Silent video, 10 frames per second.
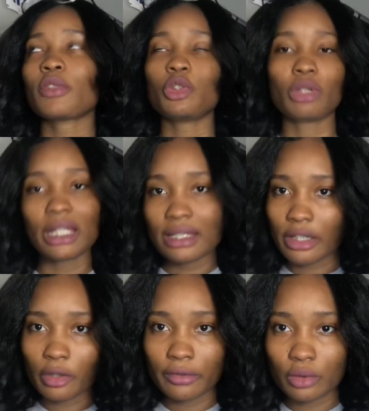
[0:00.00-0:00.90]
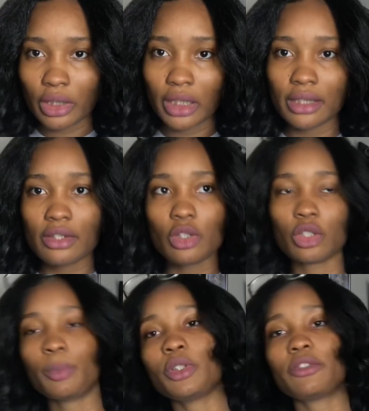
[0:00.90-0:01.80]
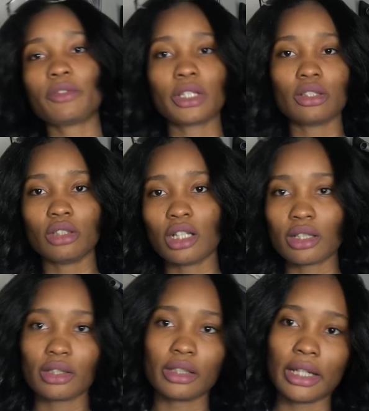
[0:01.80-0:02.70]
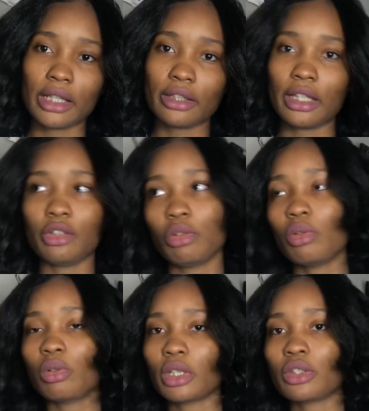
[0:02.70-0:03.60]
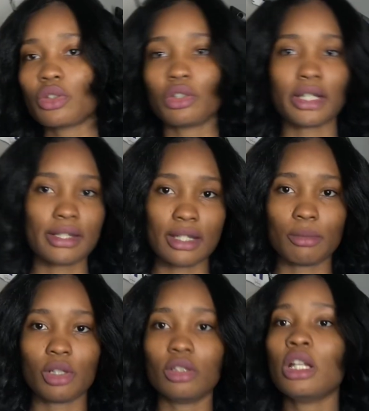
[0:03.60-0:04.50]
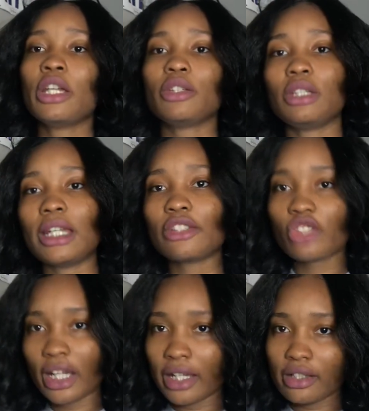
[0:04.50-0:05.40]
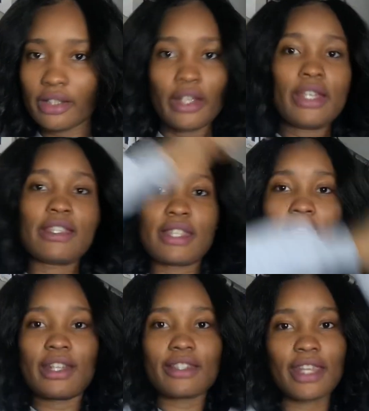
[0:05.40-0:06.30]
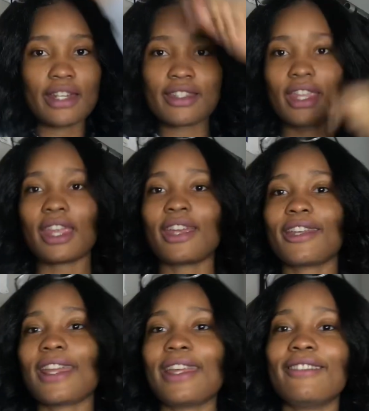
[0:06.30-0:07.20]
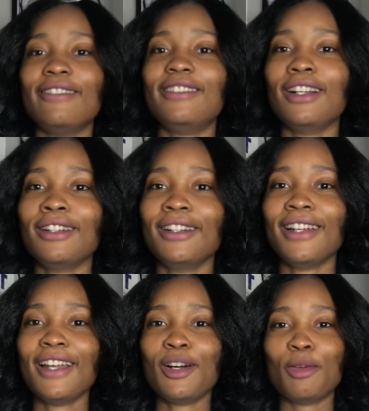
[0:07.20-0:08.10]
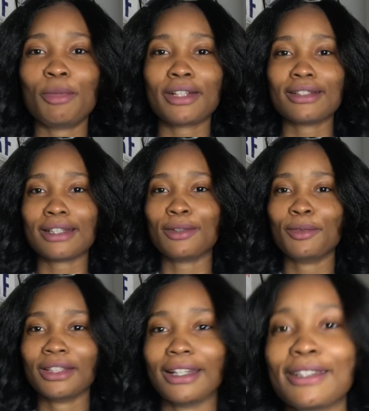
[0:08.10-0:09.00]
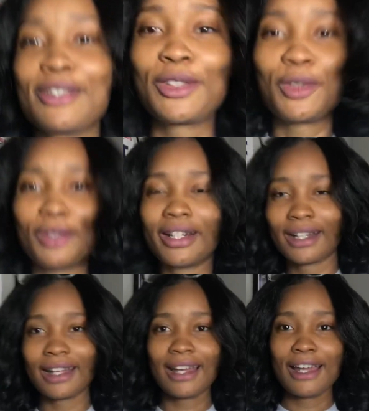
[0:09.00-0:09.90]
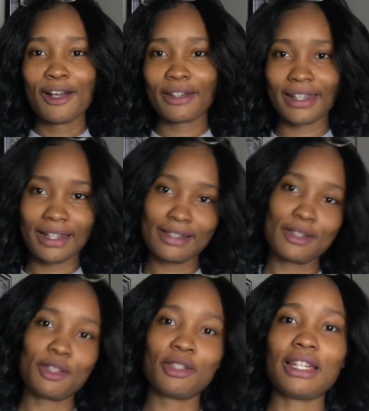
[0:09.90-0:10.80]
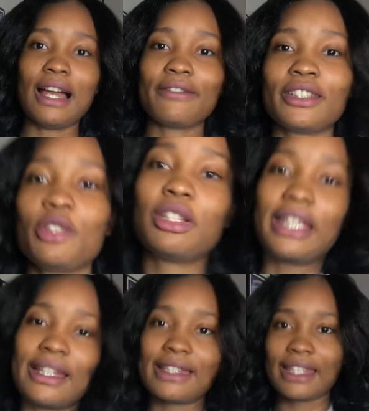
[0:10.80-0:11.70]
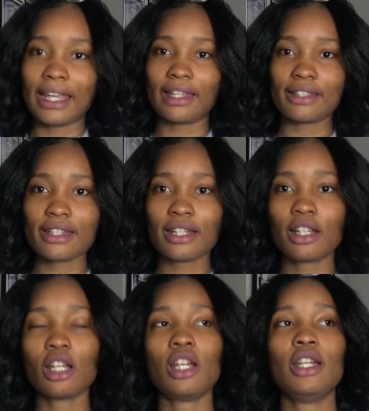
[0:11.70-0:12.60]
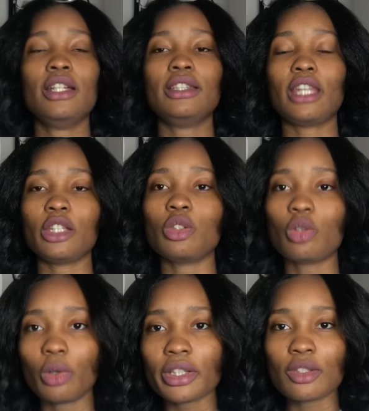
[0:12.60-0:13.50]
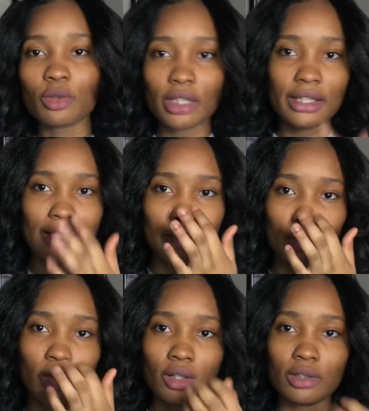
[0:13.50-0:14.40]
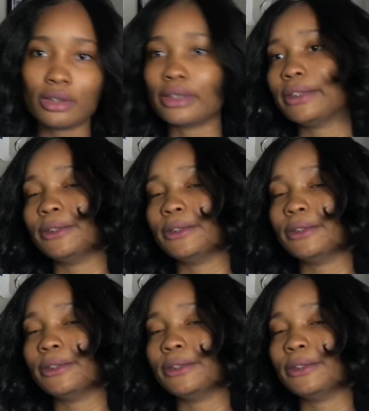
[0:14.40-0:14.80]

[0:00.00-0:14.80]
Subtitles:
You can't take your food in, so you put your food in the locker, and then you go into your exam hall. You get checked, scan, and oh my gosh, I don't want that to show. Okay, so after you get scanned, then you go into the exam hall.